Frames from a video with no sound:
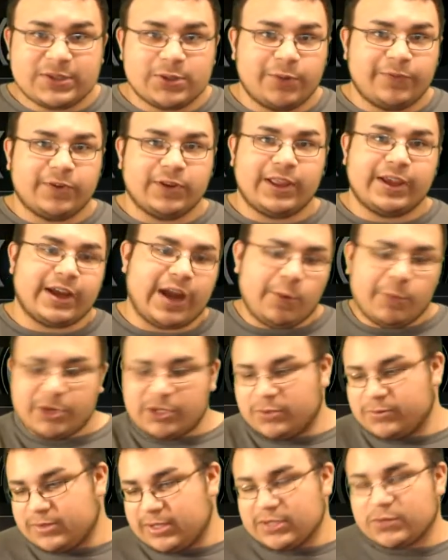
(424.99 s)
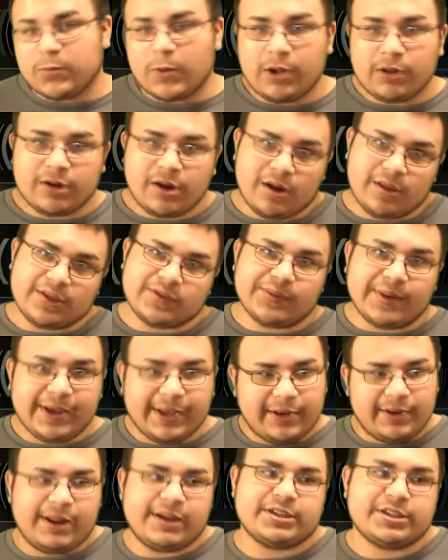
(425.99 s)
So if you're like, I want to use this wildcard, that's why I
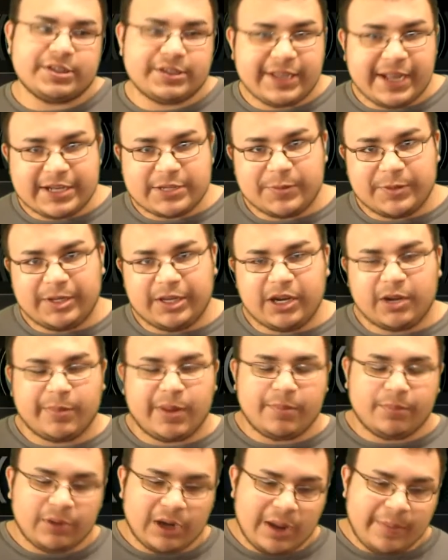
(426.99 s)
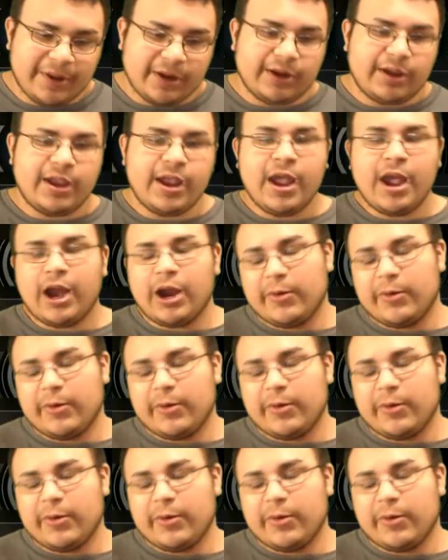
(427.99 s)
get an extra attachment here in my primary.